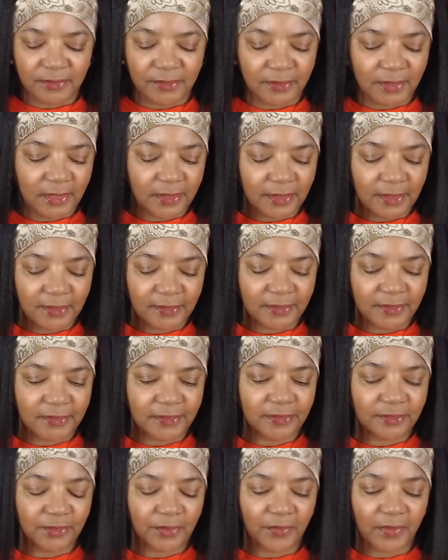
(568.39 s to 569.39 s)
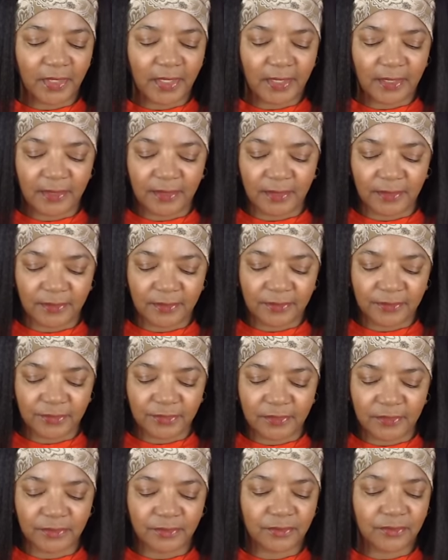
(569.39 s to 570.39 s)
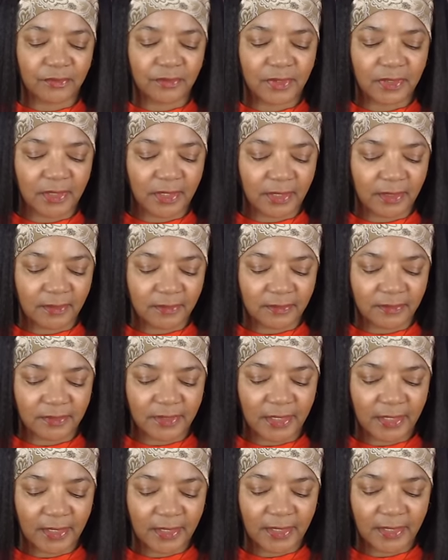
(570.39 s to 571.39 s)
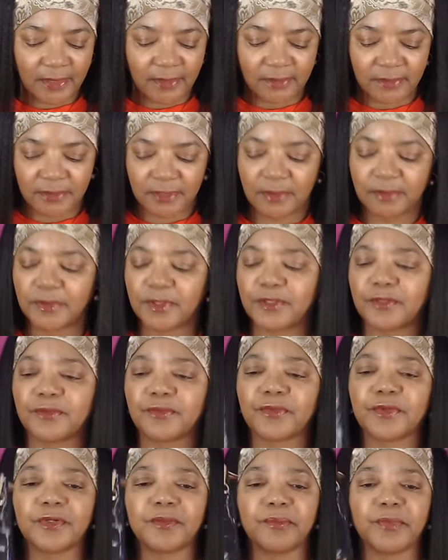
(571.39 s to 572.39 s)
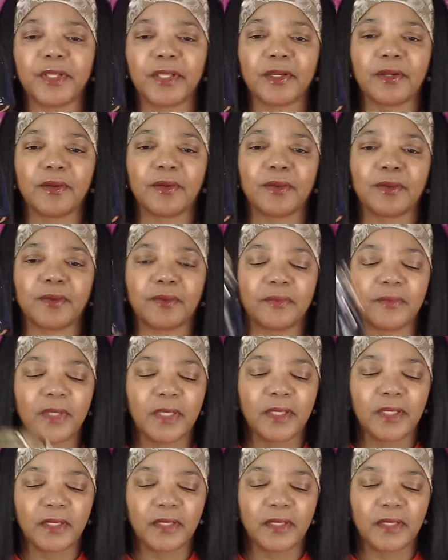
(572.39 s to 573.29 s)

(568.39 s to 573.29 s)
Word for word: So I think this is great, you know, just to run out and take care of something and run back home.